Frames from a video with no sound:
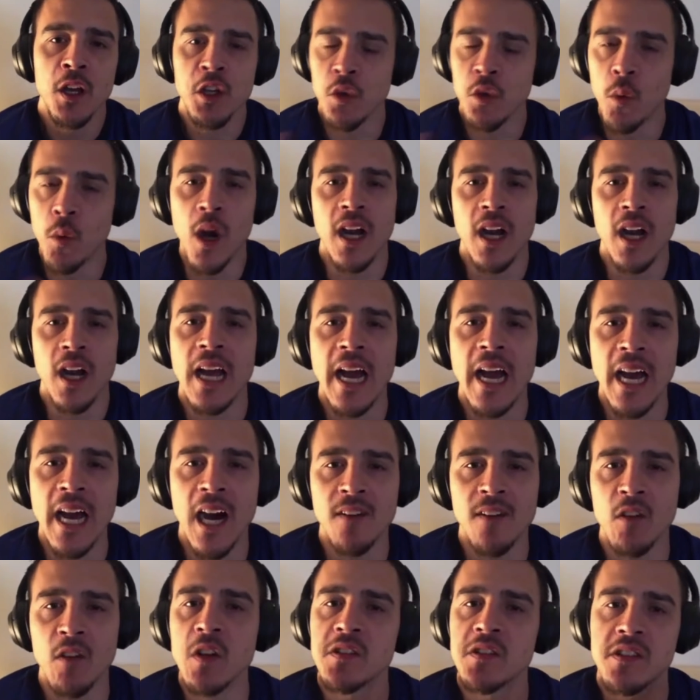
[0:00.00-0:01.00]
you want Kai
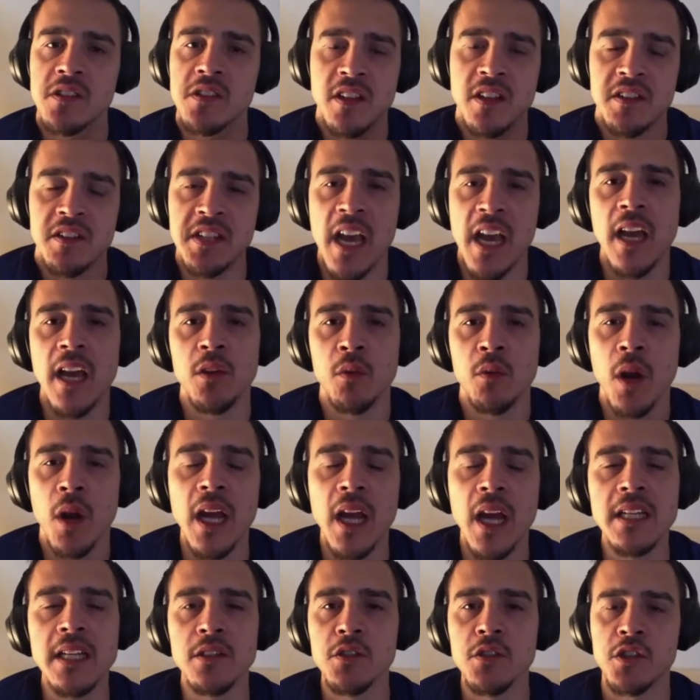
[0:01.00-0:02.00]
Havertz in the 10,
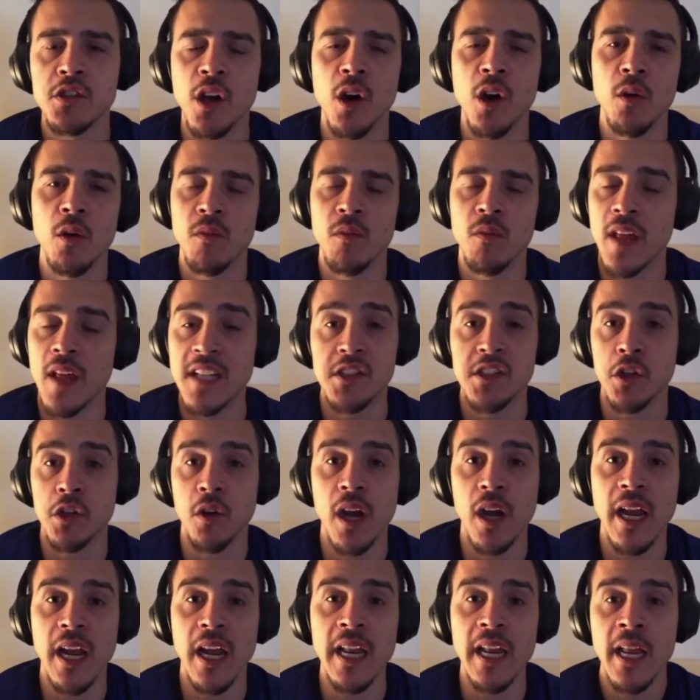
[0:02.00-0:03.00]
right? So that's
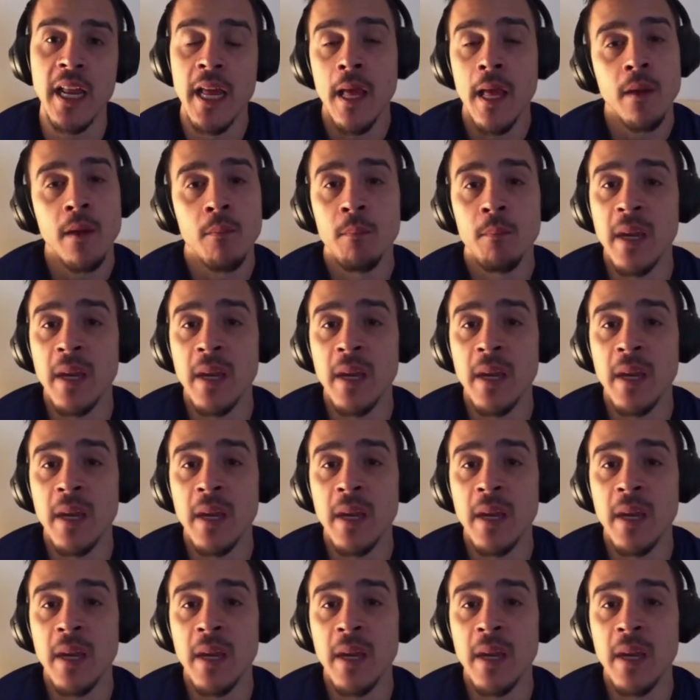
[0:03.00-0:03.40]
great.